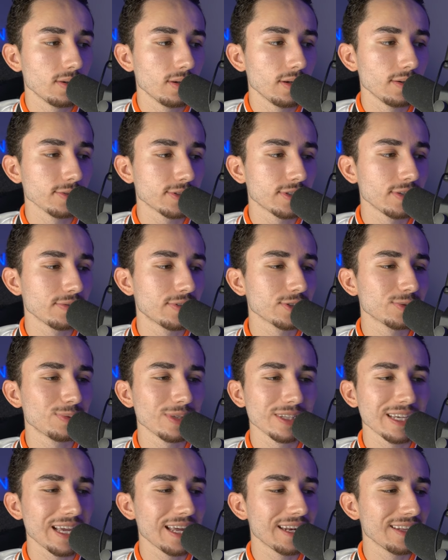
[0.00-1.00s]
I'll see if there's
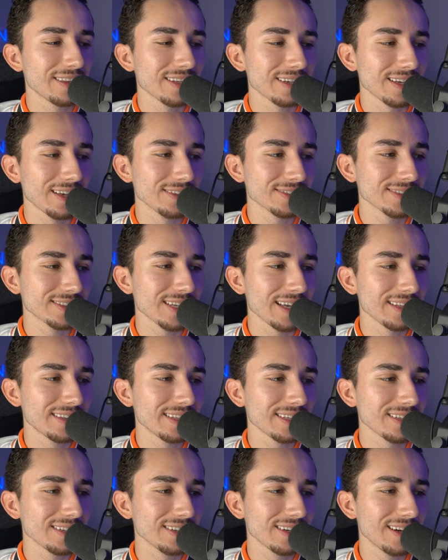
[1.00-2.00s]
really anything else. I
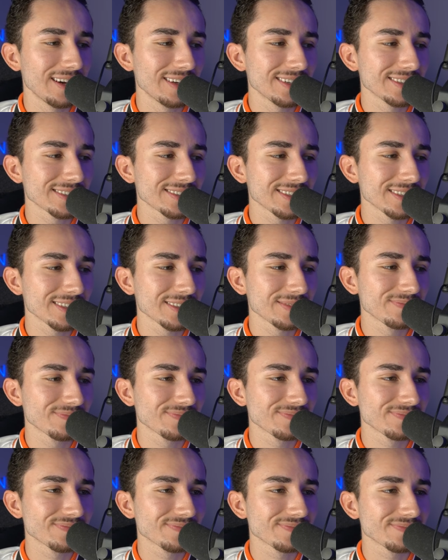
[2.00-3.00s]
think honestly,
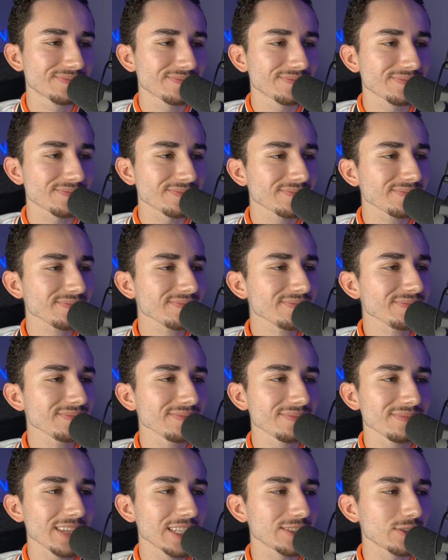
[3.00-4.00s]

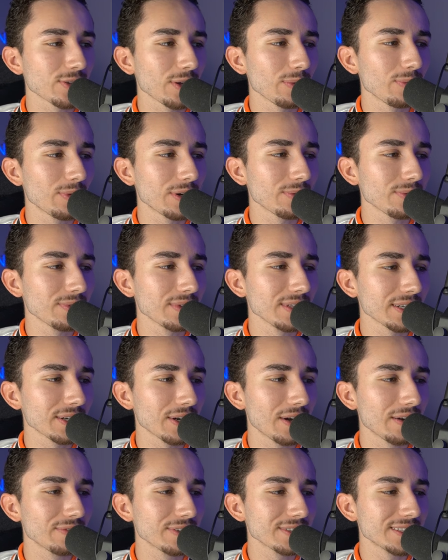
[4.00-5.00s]
that's all I want to really
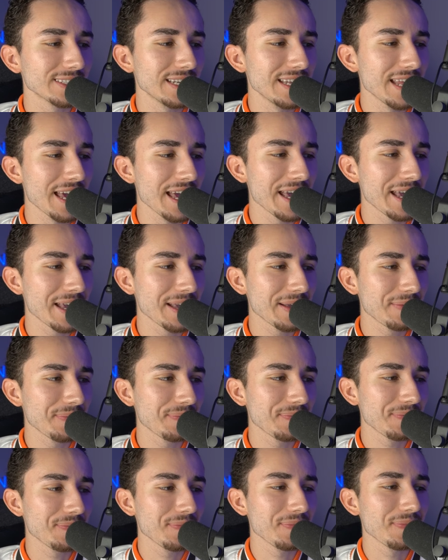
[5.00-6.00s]
cover today.
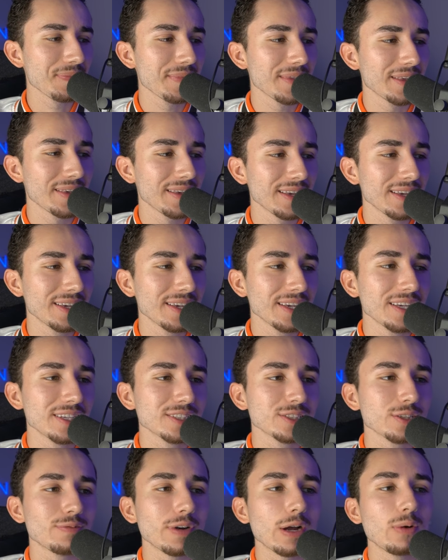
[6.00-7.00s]

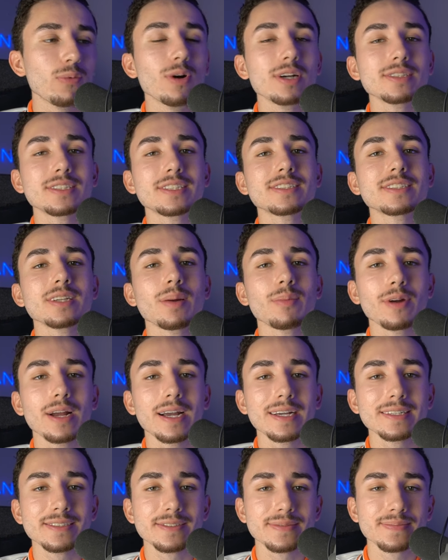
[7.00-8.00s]
So if I was to
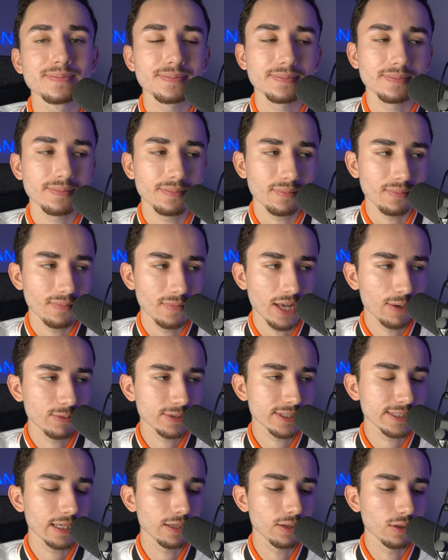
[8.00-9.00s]
summarize, I would
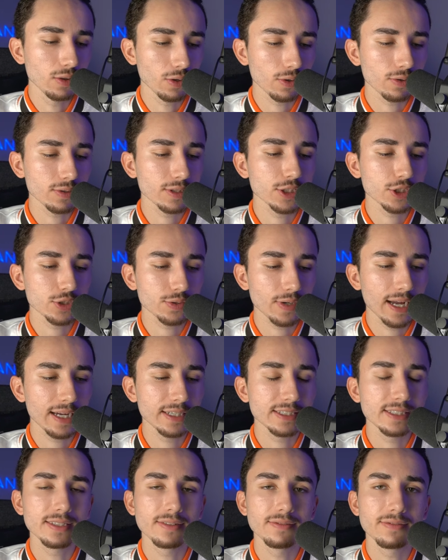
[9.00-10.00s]
say learn the
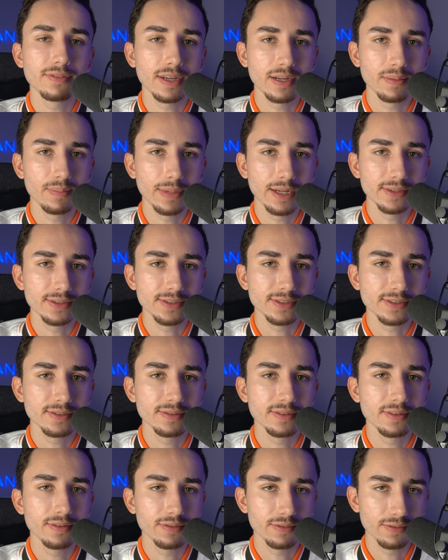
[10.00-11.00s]
strategies and fundamentals
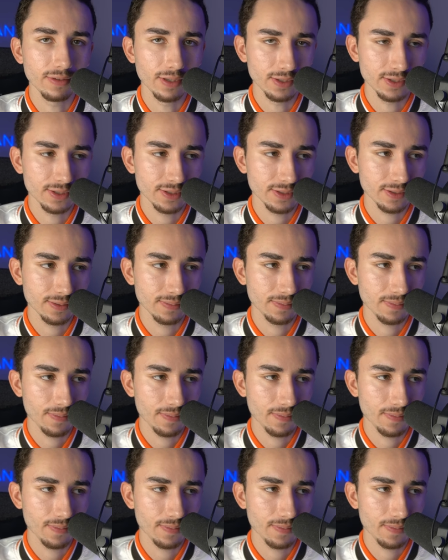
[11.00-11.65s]
first.